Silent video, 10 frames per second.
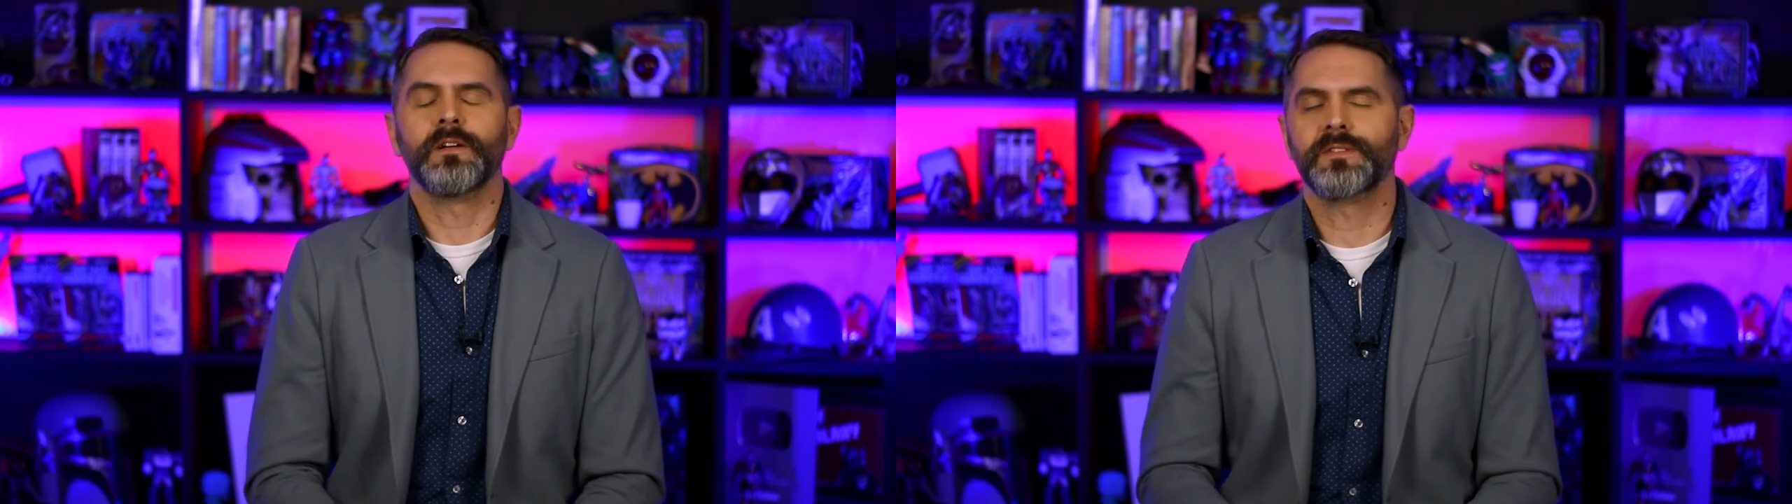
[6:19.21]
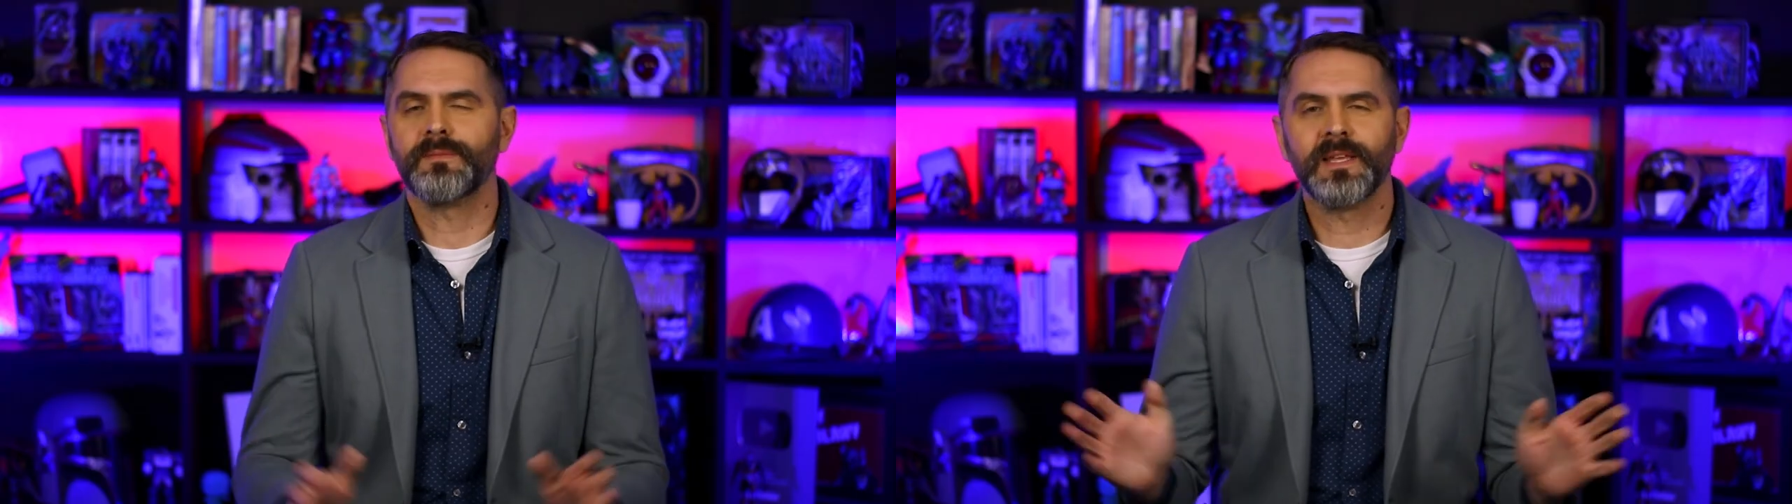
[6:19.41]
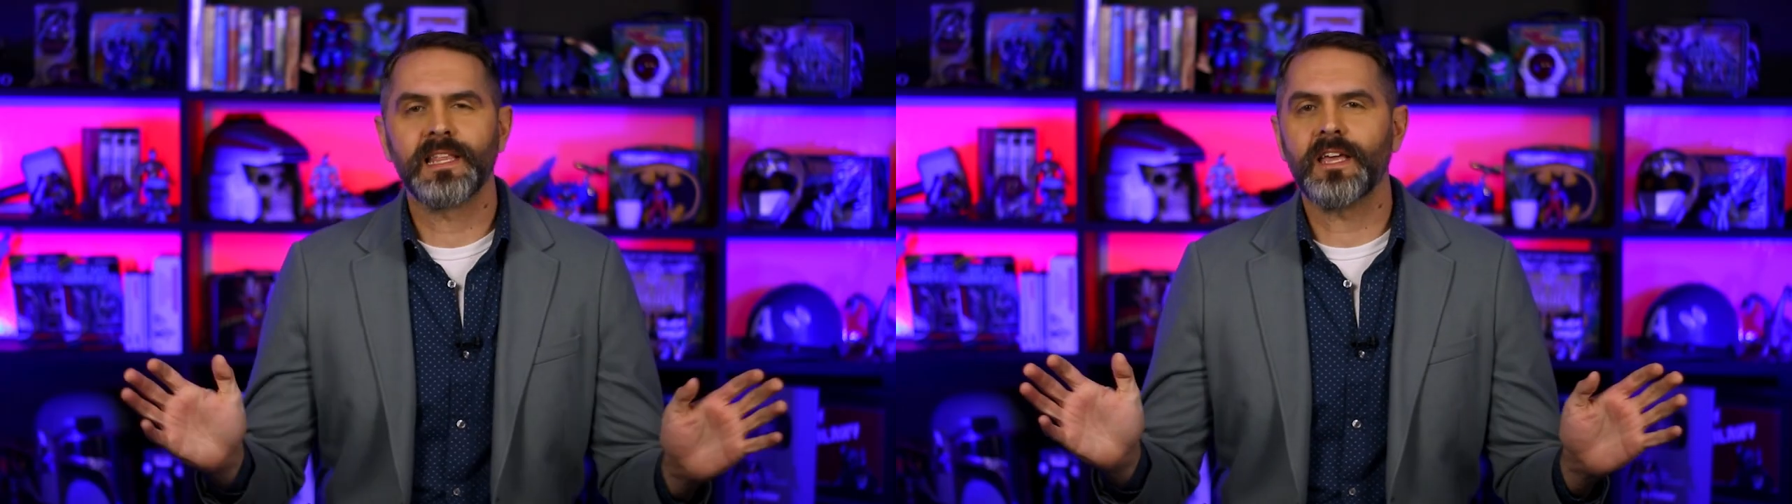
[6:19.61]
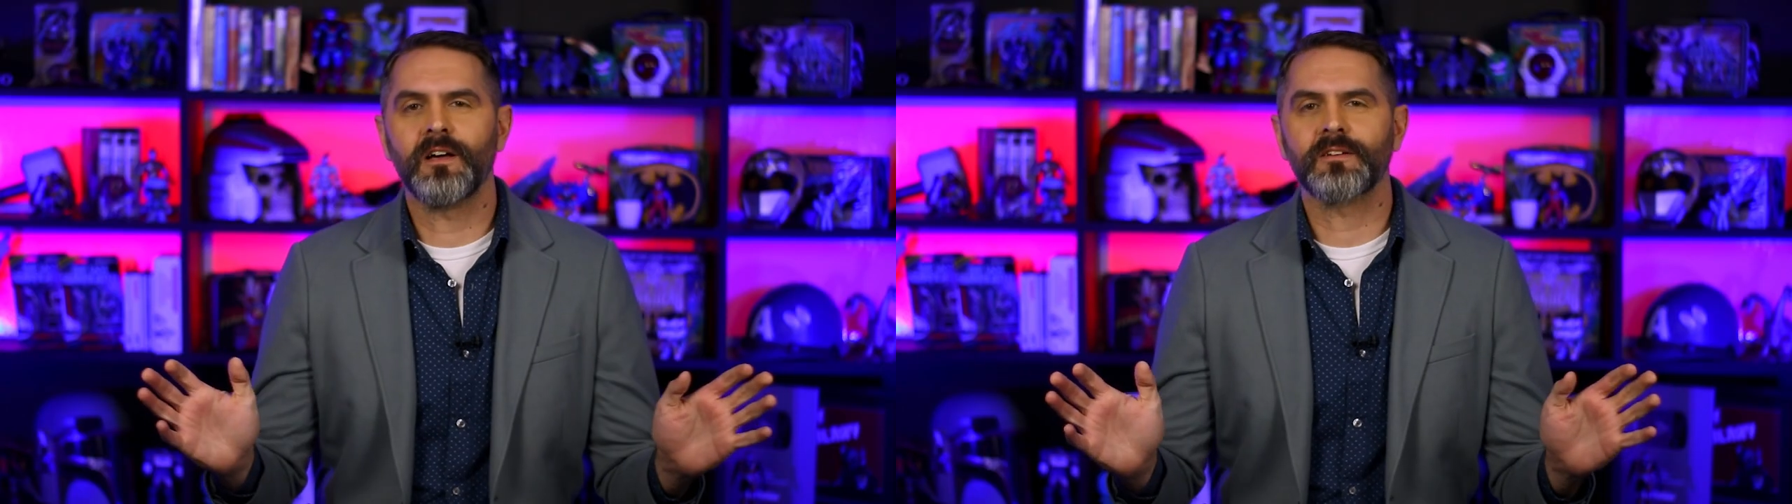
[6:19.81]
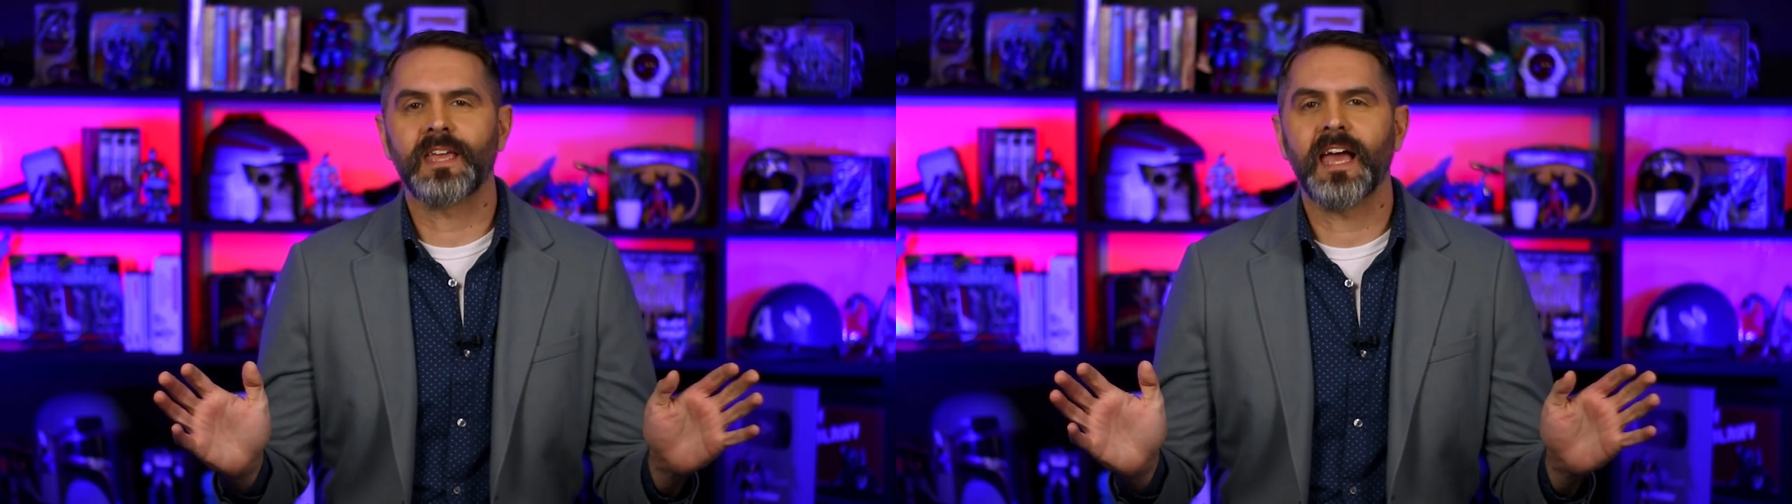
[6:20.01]
Ultimately,
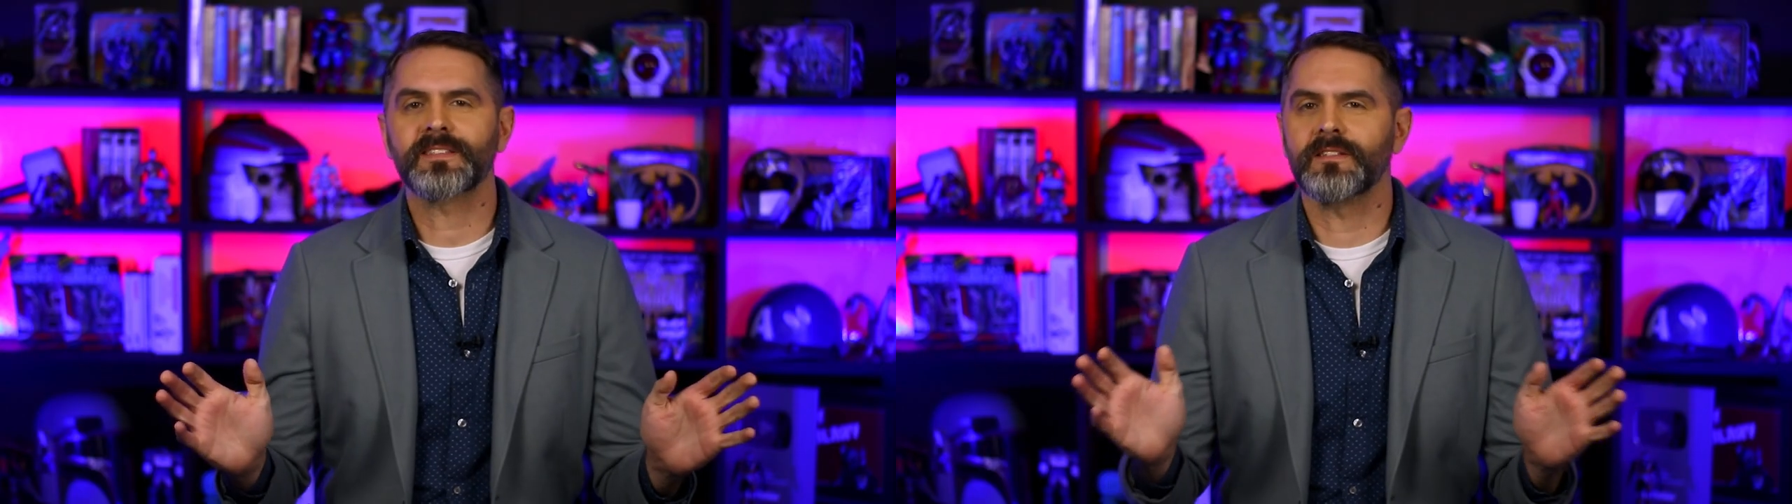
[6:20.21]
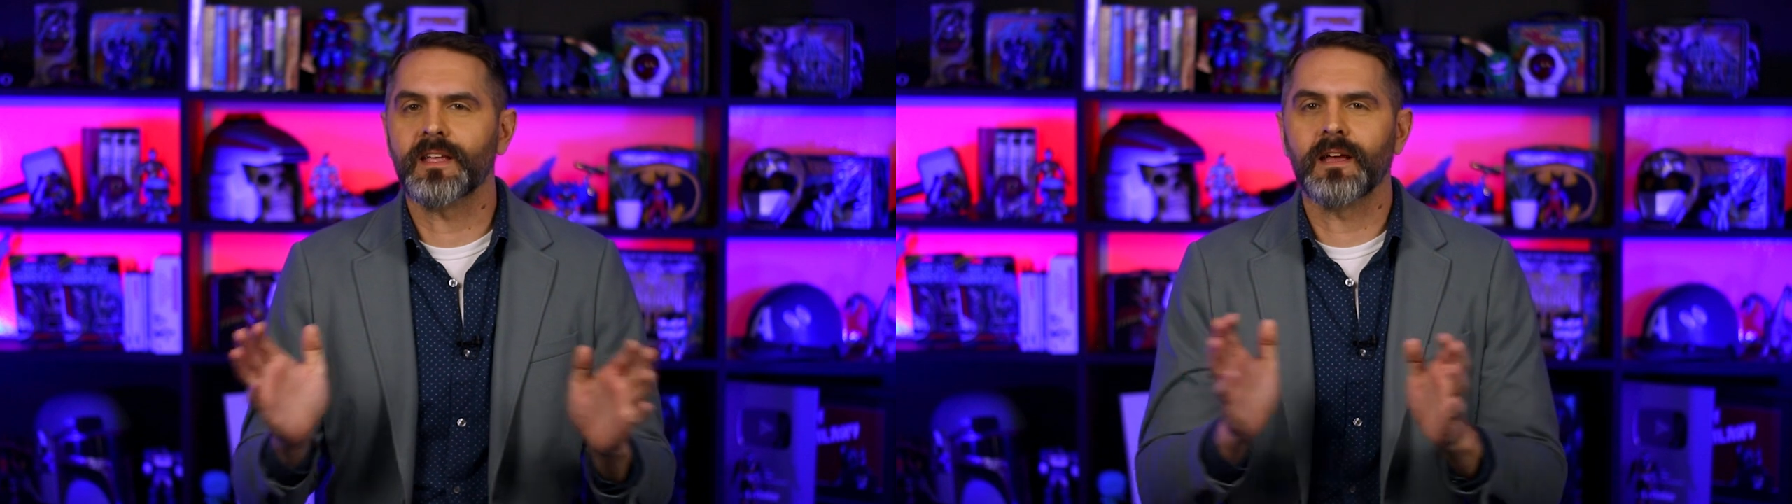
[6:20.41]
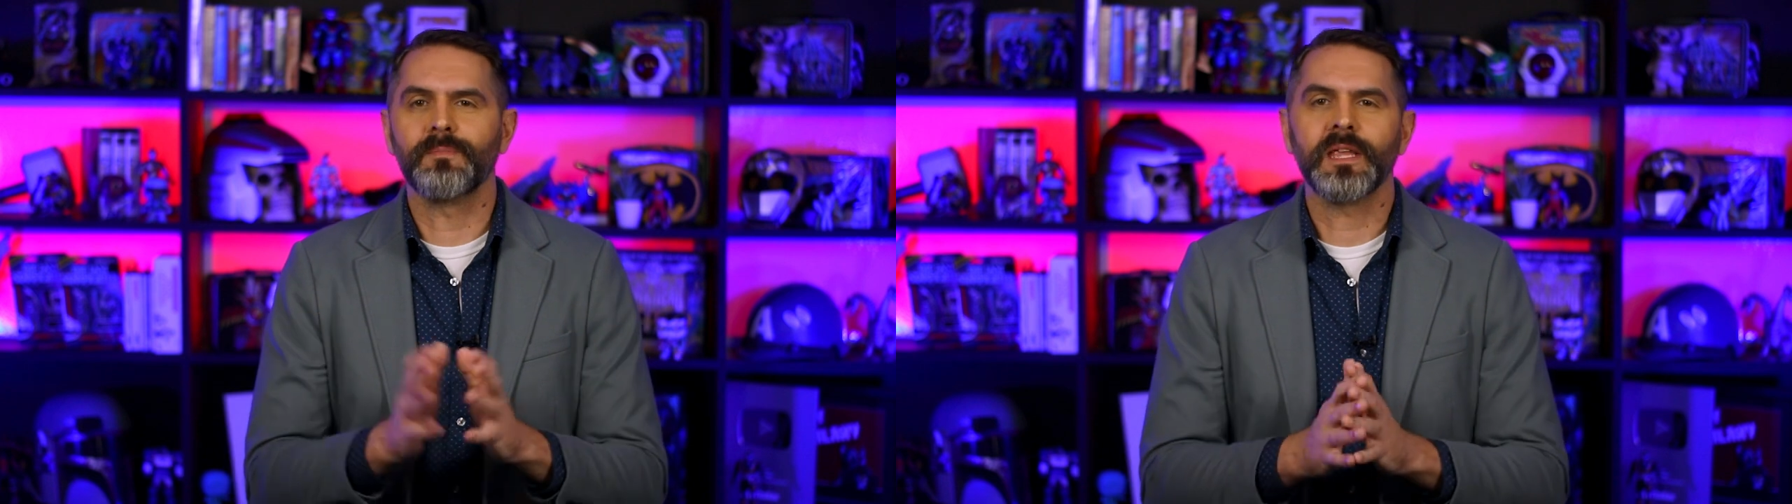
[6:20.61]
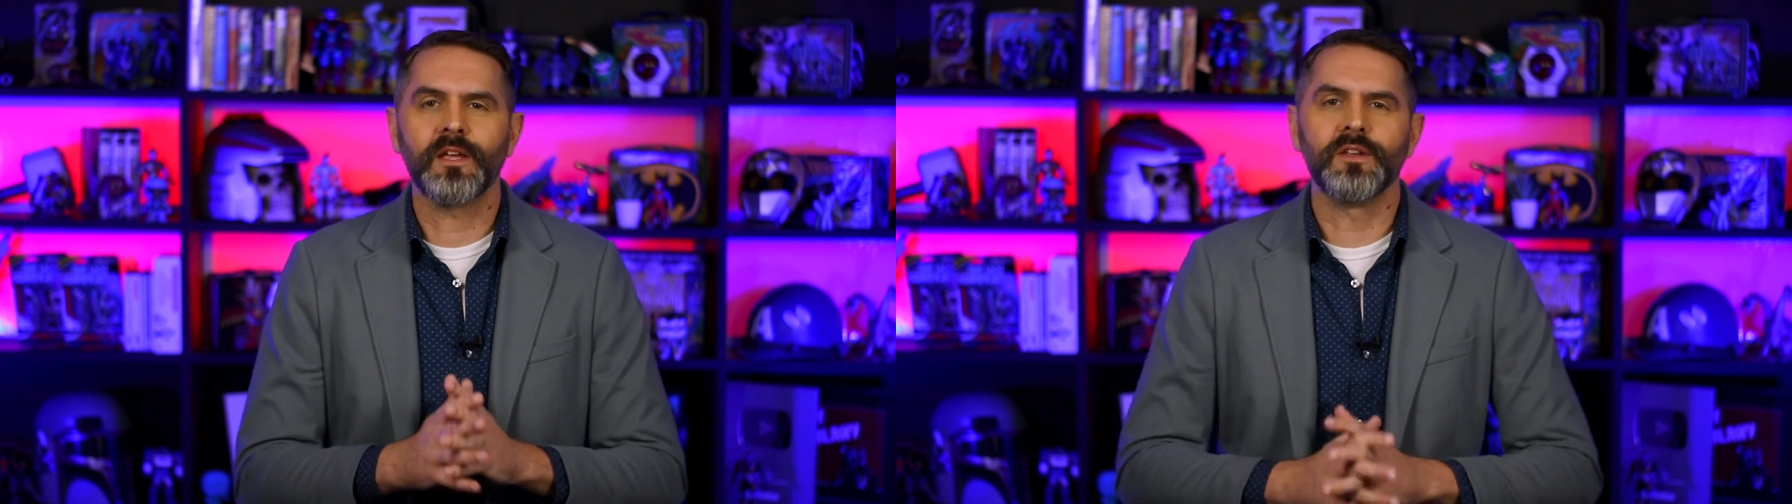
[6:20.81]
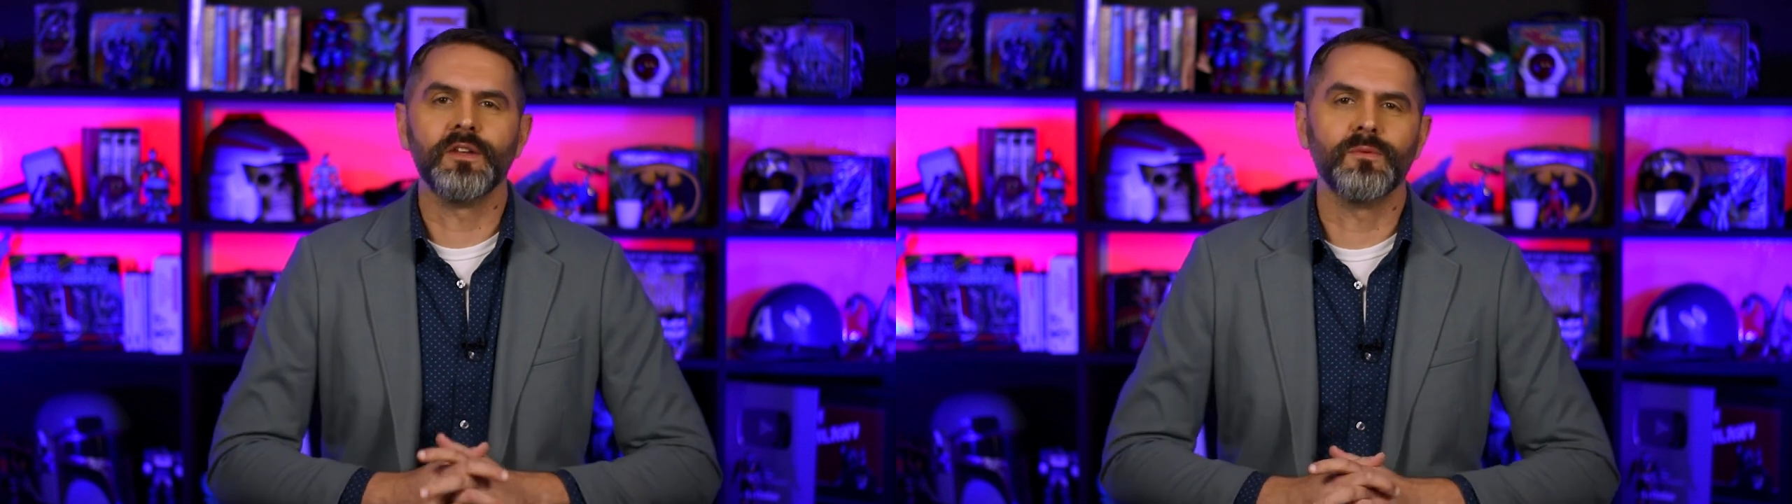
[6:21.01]
all Castle and Company
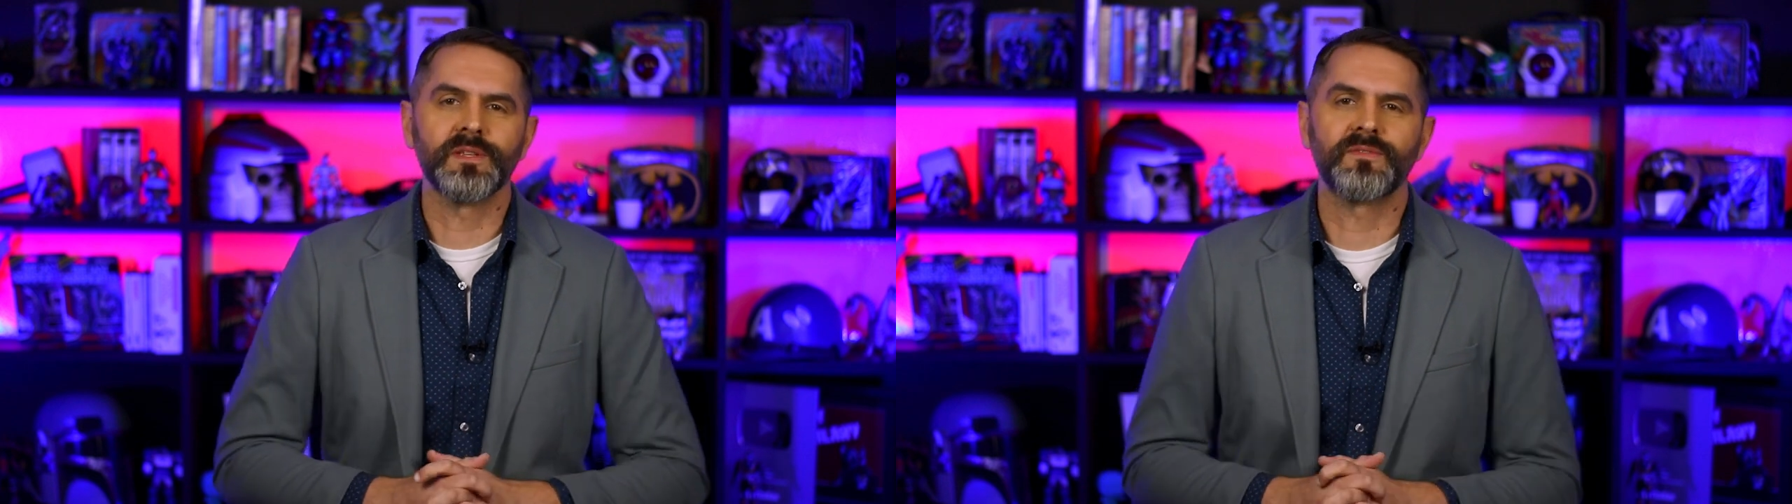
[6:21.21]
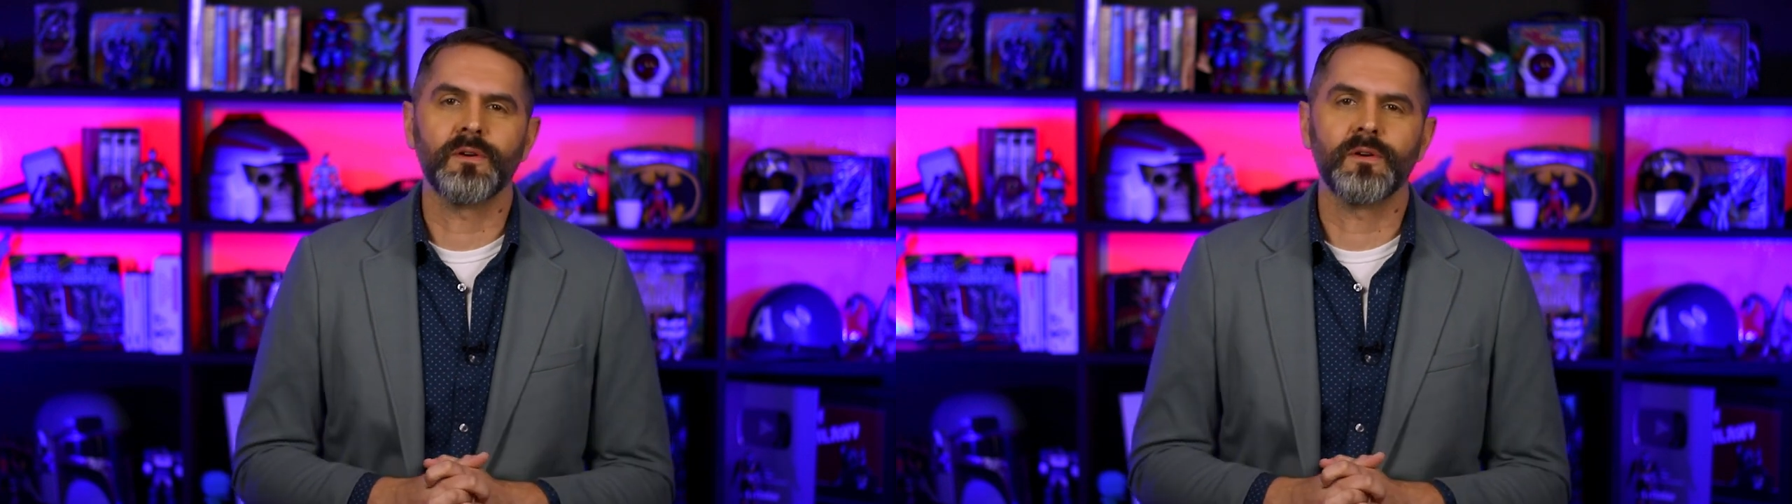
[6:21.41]
could do was